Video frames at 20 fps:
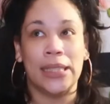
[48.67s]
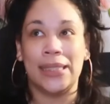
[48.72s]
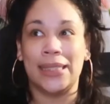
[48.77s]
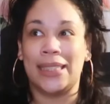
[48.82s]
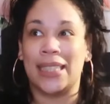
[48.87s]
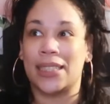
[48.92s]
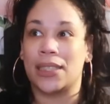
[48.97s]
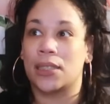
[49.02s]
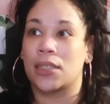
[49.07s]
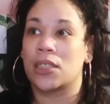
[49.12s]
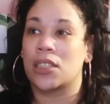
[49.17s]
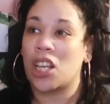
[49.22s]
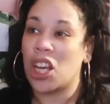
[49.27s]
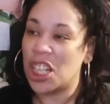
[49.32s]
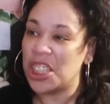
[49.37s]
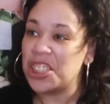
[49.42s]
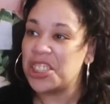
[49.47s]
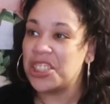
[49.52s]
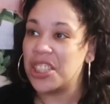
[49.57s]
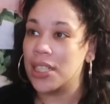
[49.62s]

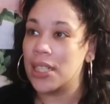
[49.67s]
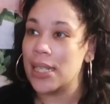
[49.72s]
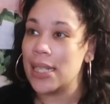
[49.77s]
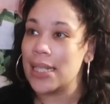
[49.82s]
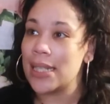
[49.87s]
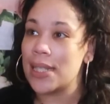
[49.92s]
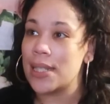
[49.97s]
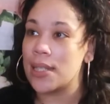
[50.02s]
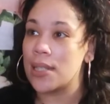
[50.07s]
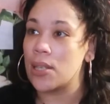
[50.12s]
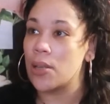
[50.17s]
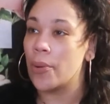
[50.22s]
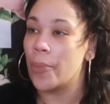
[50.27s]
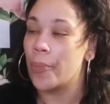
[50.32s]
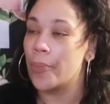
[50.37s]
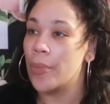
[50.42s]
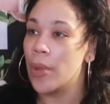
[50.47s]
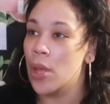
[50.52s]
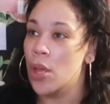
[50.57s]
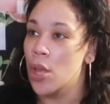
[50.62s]
disgustingest,
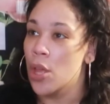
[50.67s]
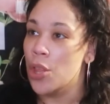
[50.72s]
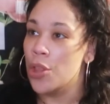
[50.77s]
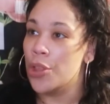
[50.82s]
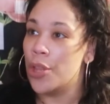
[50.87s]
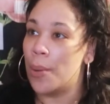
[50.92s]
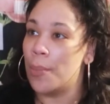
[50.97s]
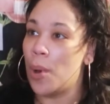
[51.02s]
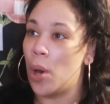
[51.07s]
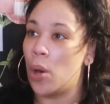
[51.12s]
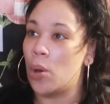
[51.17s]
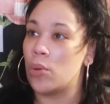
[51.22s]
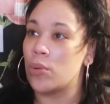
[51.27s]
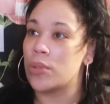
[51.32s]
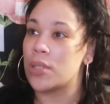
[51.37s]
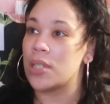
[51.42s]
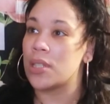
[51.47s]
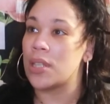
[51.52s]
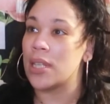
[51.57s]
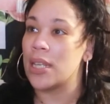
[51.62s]
the
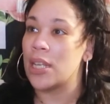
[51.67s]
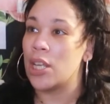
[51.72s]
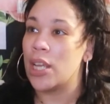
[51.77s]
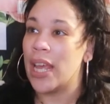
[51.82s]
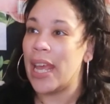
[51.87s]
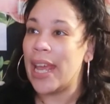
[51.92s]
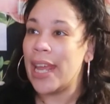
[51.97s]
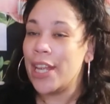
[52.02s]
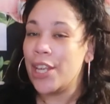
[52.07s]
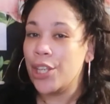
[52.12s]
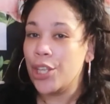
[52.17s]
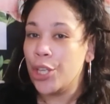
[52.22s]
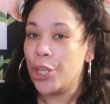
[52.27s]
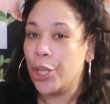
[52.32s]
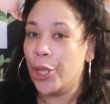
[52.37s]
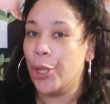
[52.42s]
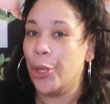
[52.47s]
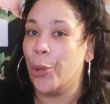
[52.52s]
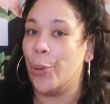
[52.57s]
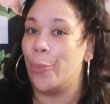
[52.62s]
most
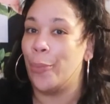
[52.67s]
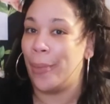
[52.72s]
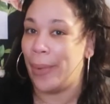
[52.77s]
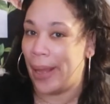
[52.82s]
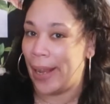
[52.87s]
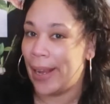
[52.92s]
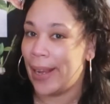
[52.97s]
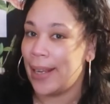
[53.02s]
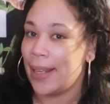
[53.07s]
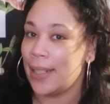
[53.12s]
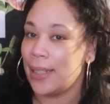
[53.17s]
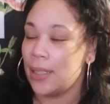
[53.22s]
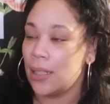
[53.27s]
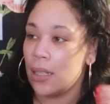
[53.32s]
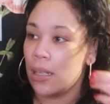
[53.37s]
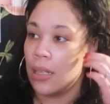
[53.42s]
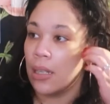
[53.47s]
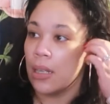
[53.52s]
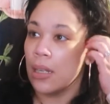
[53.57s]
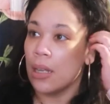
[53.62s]

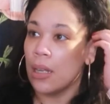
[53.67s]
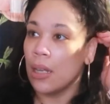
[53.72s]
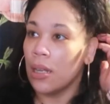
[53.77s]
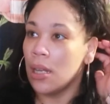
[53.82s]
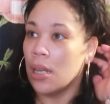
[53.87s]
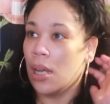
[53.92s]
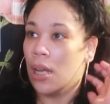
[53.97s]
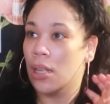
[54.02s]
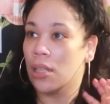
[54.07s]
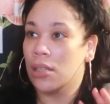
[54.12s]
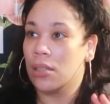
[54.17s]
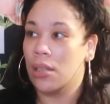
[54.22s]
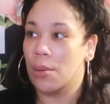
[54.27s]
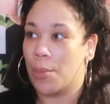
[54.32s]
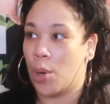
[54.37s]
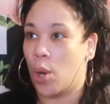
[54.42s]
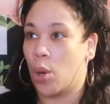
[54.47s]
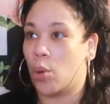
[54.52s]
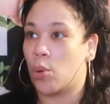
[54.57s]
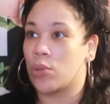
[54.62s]
inhumane, the
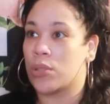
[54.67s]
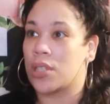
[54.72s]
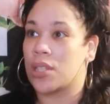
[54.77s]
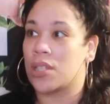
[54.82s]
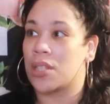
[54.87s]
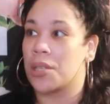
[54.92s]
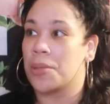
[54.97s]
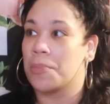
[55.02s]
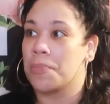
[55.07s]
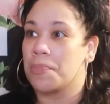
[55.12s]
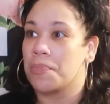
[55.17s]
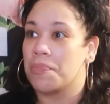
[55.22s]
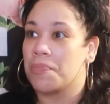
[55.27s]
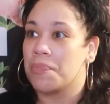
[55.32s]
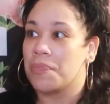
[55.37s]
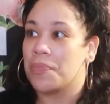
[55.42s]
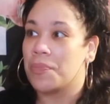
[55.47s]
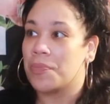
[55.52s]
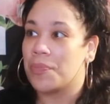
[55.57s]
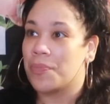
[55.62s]
most,
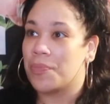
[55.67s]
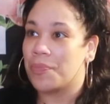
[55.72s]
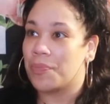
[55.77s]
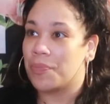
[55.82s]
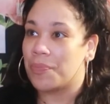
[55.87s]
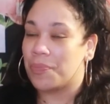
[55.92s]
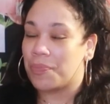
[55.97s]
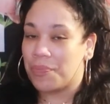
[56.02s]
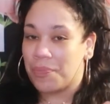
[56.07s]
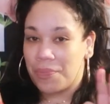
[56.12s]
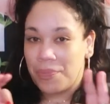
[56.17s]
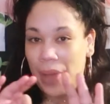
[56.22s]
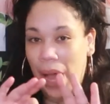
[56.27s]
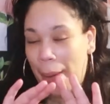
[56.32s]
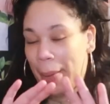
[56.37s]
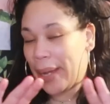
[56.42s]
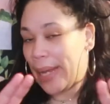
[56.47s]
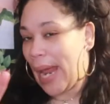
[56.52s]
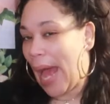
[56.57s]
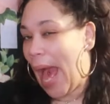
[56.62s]
I
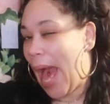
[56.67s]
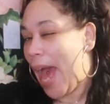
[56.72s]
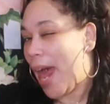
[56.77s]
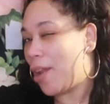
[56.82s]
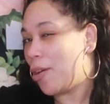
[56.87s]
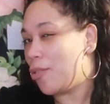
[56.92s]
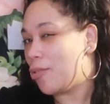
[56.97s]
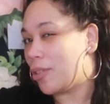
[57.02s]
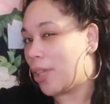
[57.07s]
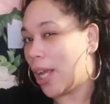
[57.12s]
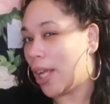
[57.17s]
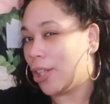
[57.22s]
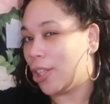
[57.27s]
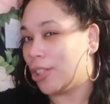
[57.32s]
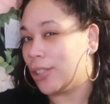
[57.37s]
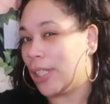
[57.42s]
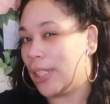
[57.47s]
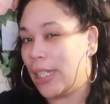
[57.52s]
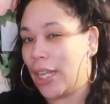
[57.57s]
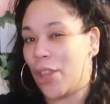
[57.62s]
mean, I don't think
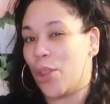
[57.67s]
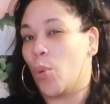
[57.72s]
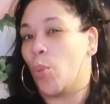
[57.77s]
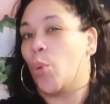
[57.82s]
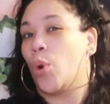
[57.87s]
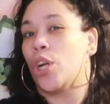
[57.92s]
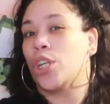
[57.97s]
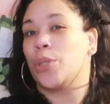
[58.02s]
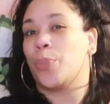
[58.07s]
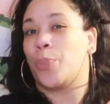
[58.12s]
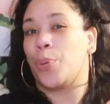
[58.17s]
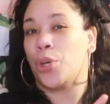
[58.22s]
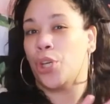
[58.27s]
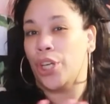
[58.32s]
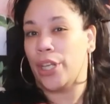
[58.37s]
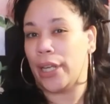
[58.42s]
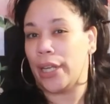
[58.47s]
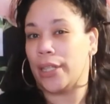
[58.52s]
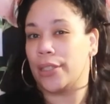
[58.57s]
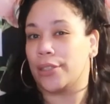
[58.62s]
there's any other word to
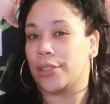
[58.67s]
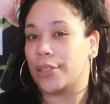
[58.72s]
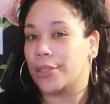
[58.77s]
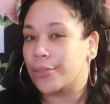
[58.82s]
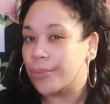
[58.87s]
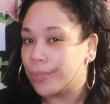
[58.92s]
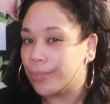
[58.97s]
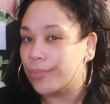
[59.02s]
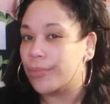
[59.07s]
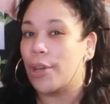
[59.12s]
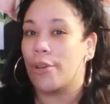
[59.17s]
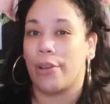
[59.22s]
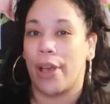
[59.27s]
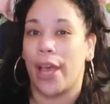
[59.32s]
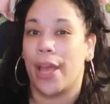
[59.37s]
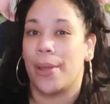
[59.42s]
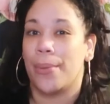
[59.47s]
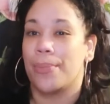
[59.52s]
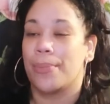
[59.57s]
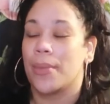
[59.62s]
put it,
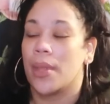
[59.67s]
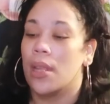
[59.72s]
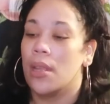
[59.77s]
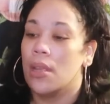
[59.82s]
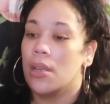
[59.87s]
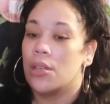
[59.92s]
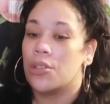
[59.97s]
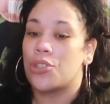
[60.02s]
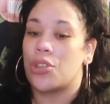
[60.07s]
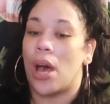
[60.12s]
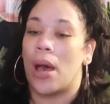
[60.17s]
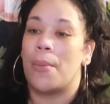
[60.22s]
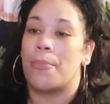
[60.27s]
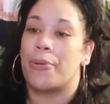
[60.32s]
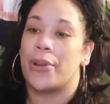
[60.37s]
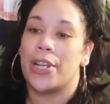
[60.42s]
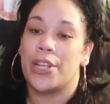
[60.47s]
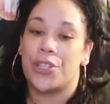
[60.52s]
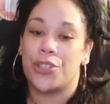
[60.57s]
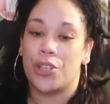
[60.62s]
okay? So I'm
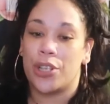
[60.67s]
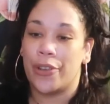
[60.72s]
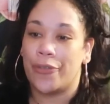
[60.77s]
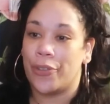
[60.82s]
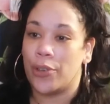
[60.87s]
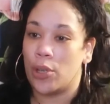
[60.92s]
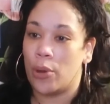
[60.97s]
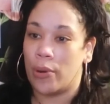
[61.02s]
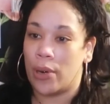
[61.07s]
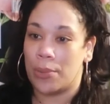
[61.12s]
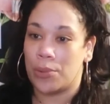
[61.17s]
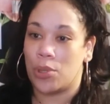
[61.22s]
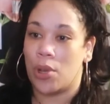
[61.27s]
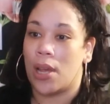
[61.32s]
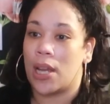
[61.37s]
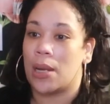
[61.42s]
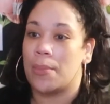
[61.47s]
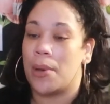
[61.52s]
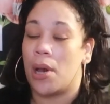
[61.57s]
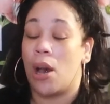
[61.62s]
pretty sure if you know what I'm
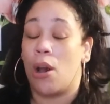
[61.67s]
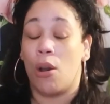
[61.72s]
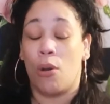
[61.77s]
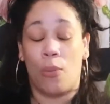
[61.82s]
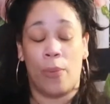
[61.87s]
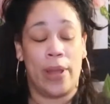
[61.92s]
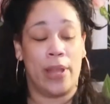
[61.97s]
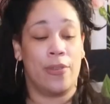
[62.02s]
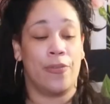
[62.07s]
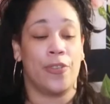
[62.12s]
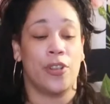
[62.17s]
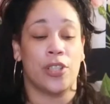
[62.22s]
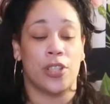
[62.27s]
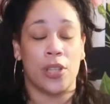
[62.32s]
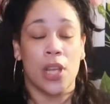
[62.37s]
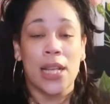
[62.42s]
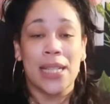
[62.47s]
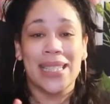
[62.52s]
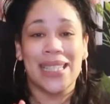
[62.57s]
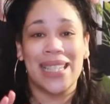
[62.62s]
talking about. Oh, wait, first,
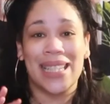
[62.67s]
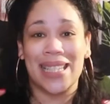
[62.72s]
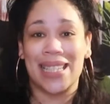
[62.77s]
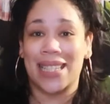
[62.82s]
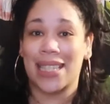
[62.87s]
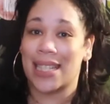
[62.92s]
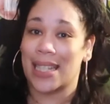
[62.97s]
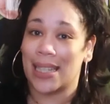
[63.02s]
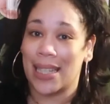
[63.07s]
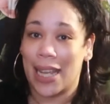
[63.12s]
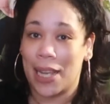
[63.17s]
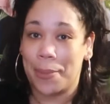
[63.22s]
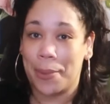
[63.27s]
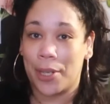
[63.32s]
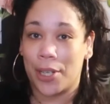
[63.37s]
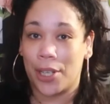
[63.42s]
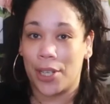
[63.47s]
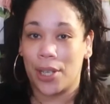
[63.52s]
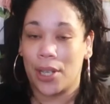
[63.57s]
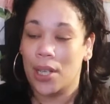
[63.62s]

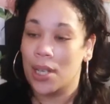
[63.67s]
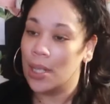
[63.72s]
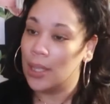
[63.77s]
disclaimer